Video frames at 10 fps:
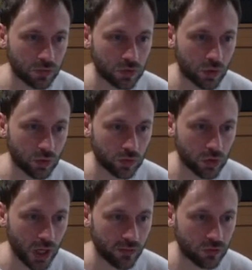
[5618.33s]
so you
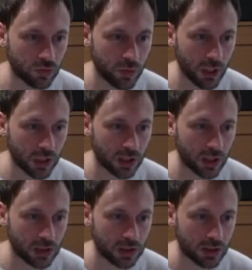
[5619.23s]
have to make
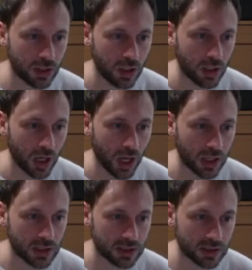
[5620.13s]
it
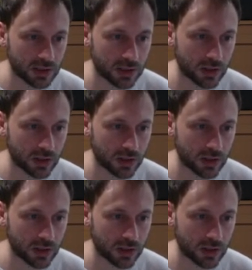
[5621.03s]
as